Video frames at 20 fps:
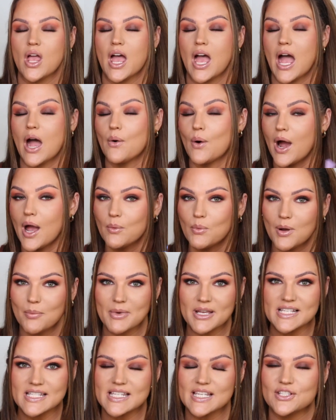how I want
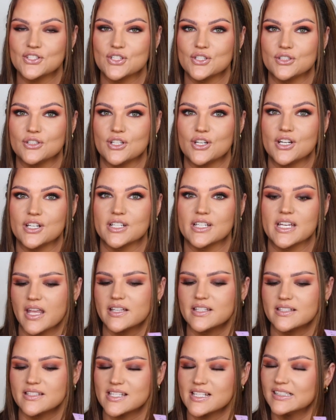my skin to look.
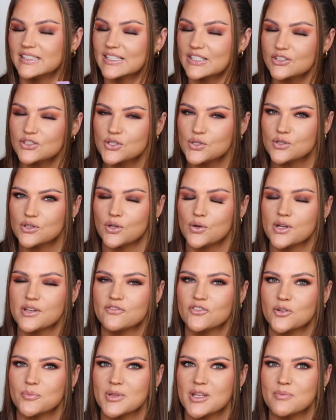It's a little too glowy
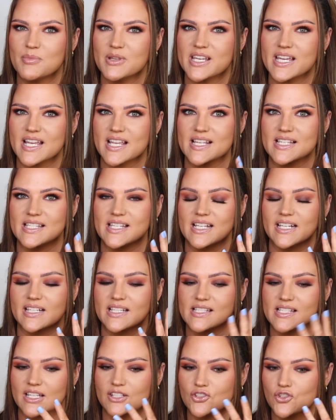for me because it
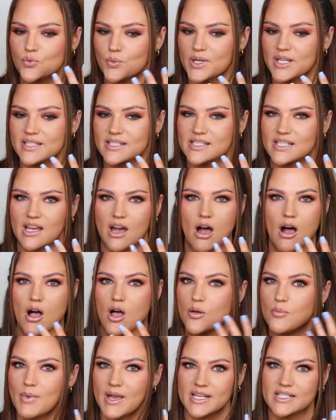accentuates
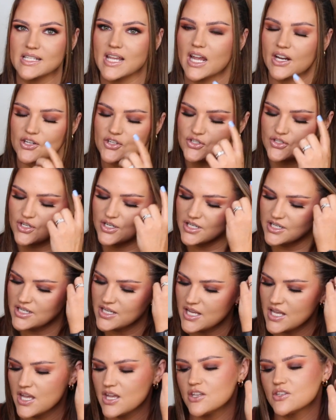all my texture.
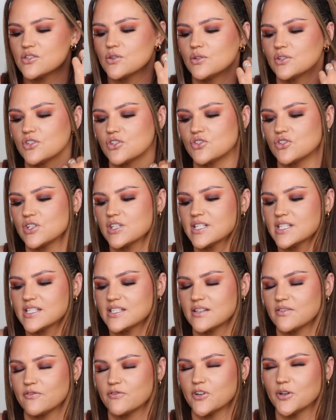So it's just,
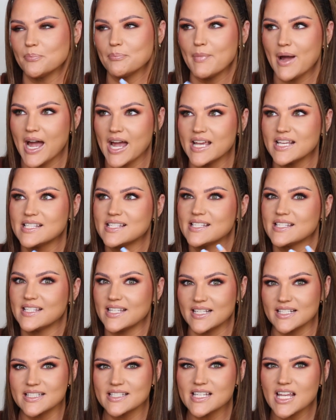for my
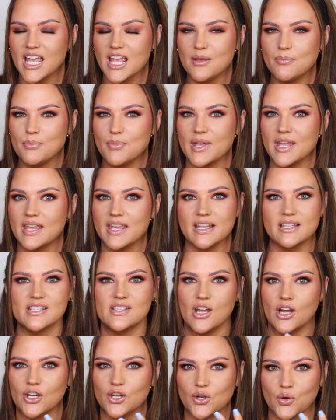skin type, it's
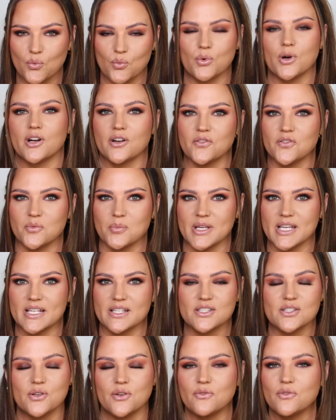not going to work for me.
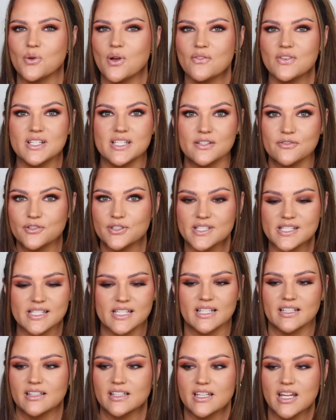So if you have a different
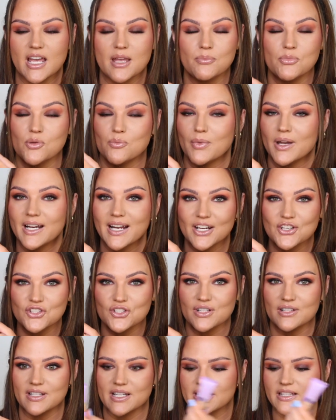skin type, you might
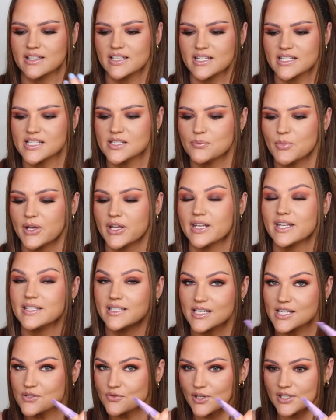actually like this, but it
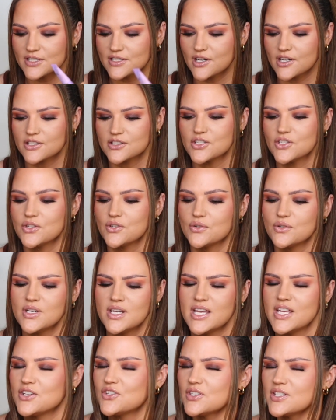does run dark too.
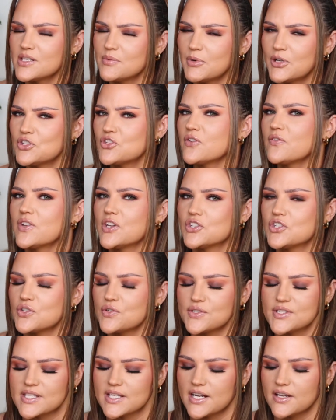Just a bunch of
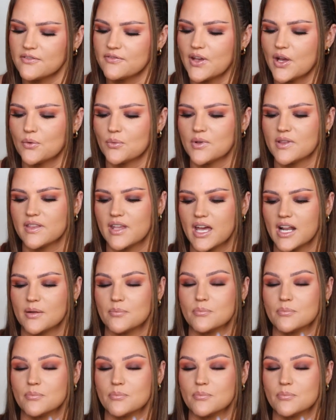issues that I found with that.